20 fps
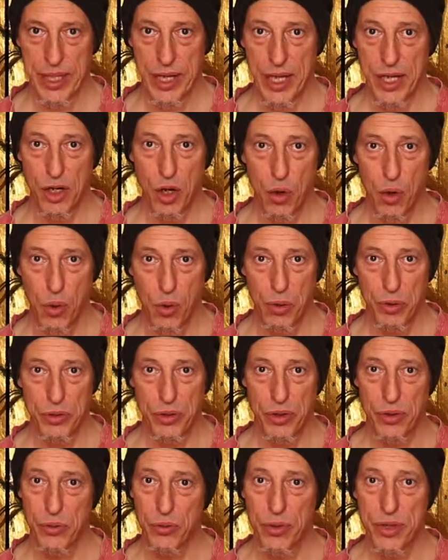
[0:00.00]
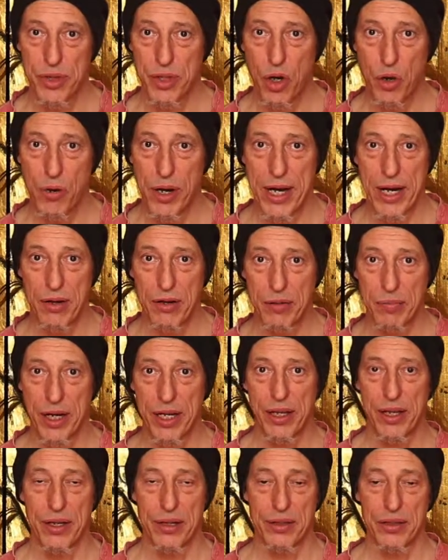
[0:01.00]
and hold with no air in my
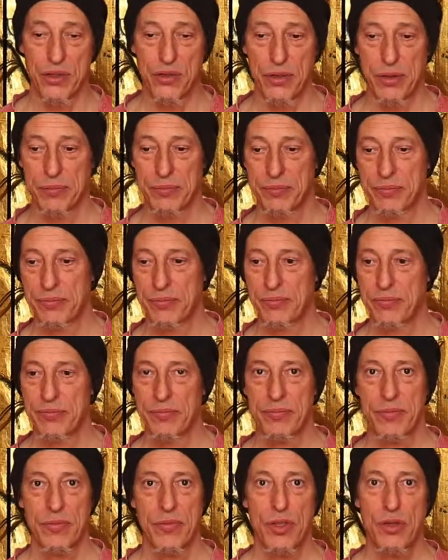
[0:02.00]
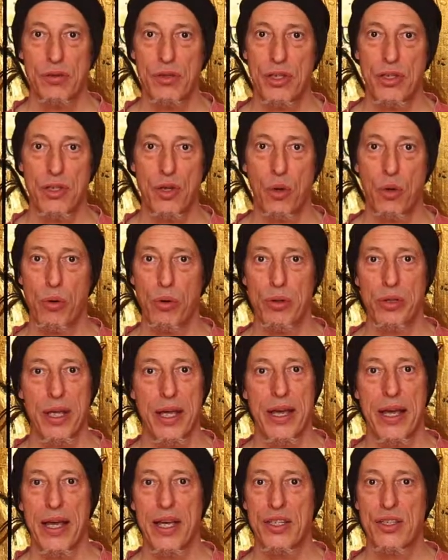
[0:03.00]
lungs. You just hold
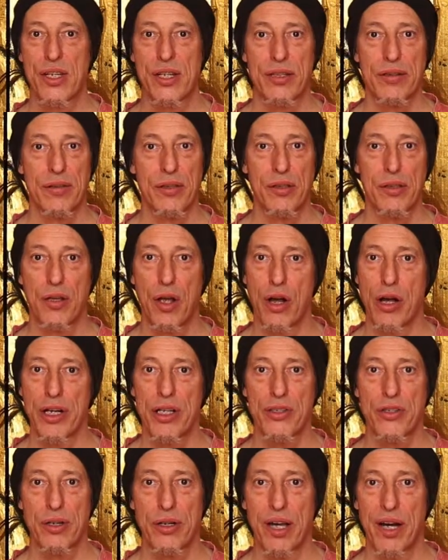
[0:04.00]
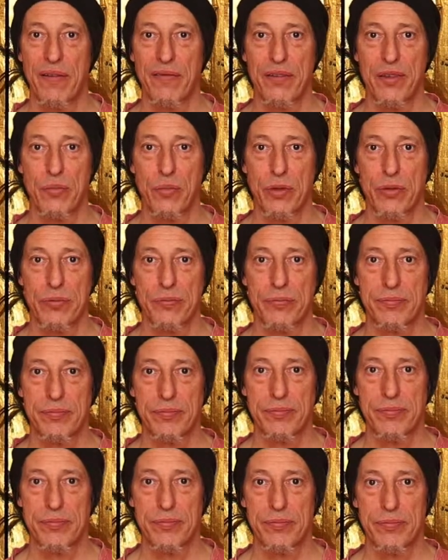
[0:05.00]
as long as you're comfortable.
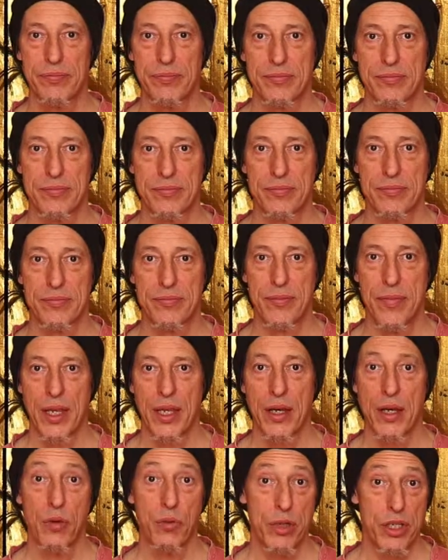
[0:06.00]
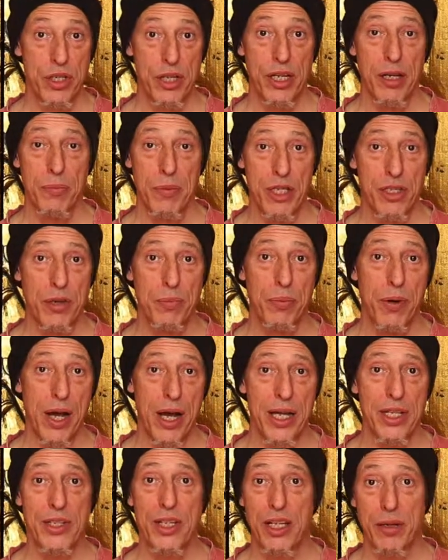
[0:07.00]
Which you can be
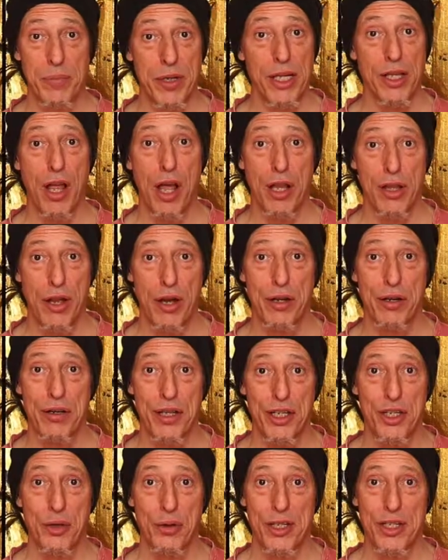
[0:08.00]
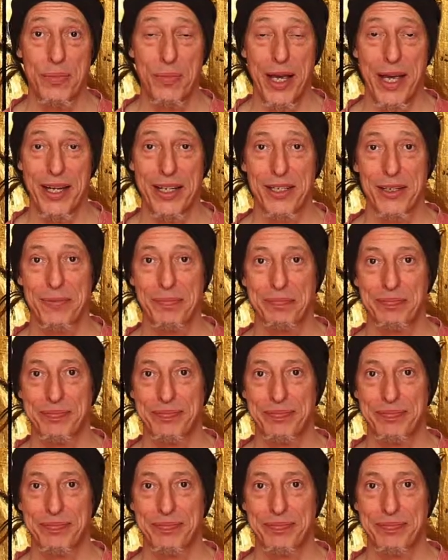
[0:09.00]
surprised, it could be a lot longer than you expect.